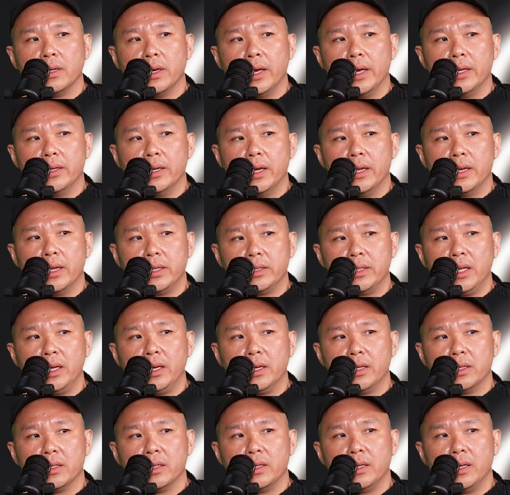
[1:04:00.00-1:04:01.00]
And I
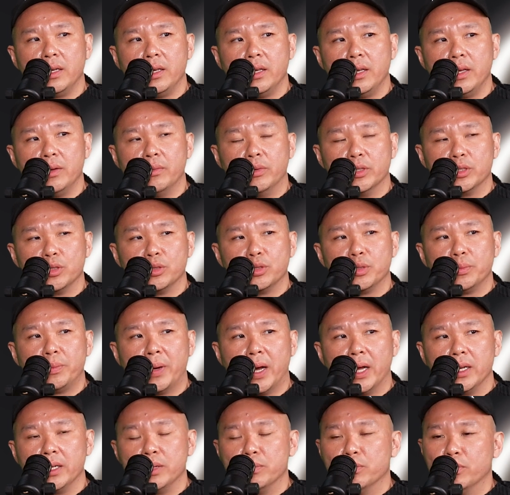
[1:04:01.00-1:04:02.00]
think it was also
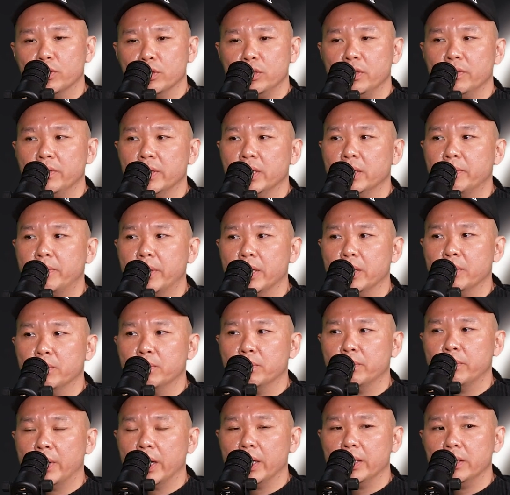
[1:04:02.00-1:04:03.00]
partly motivated
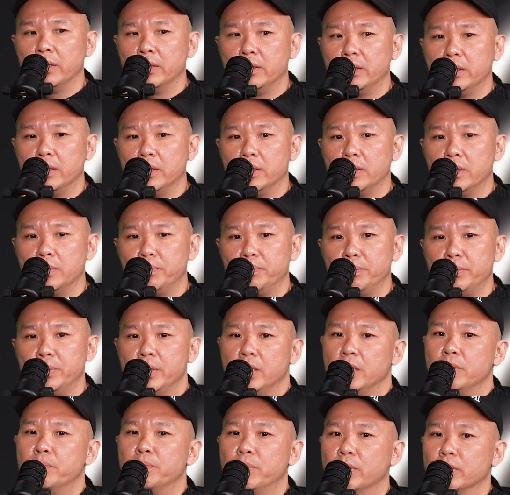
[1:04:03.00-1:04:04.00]
by the
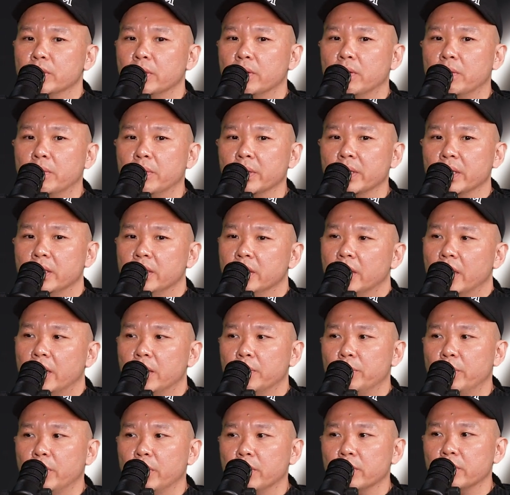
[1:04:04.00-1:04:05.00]
people that were working there at
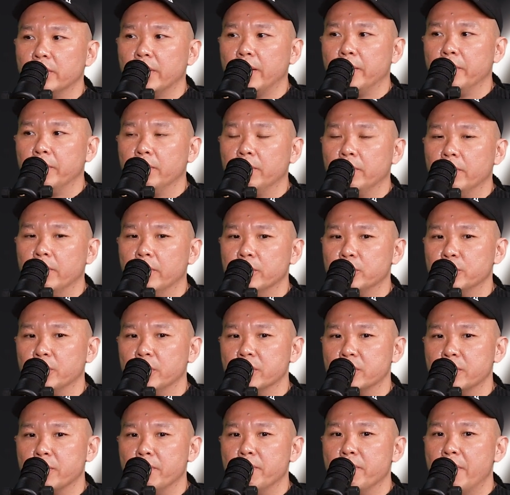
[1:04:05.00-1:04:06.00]
a point of time, as well
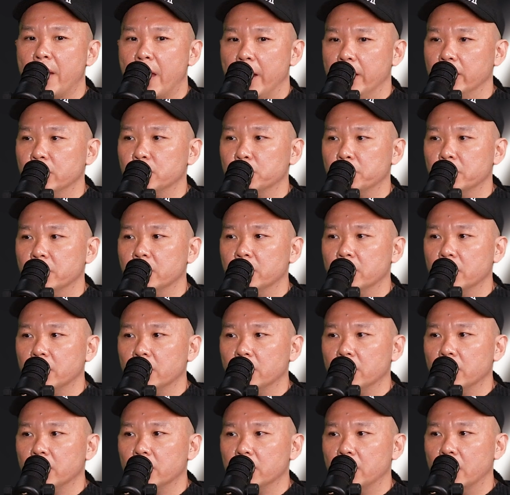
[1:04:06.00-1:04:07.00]
as the management
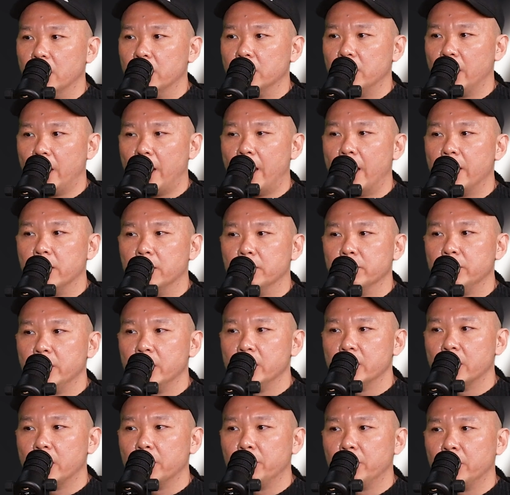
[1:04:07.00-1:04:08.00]
that they had in
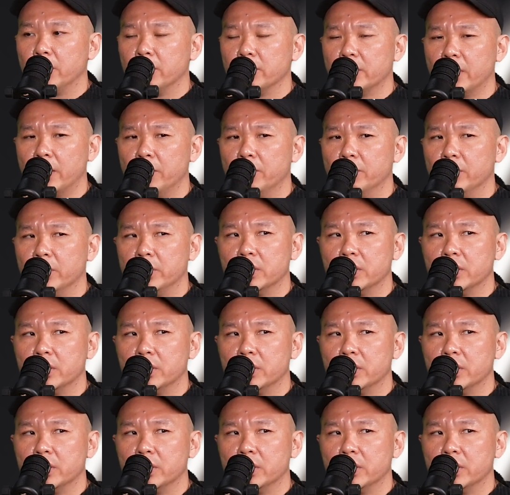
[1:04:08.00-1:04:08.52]
place at that point of time,